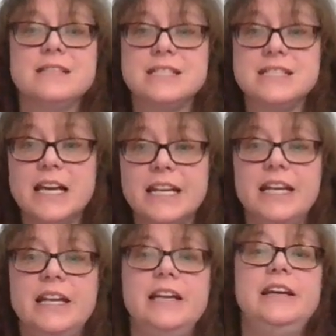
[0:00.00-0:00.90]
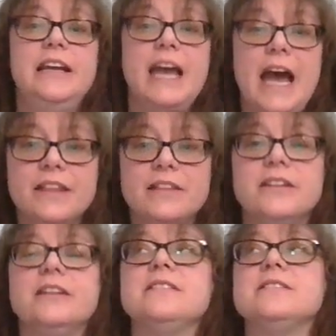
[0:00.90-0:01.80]
study,
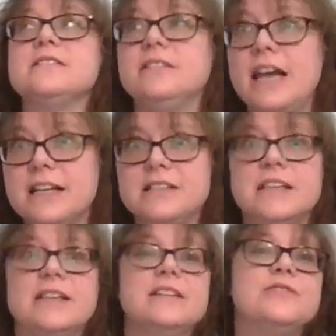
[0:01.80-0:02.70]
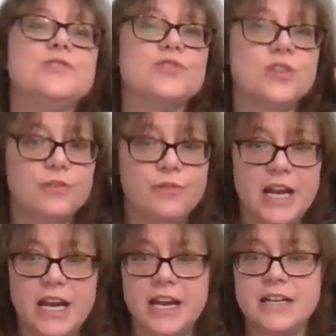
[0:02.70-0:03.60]
gathered, selected,
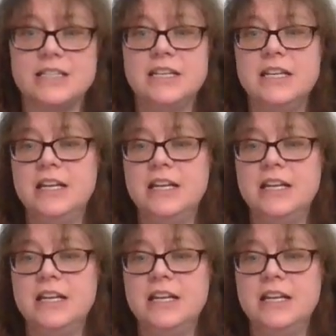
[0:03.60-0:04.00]
surveyed,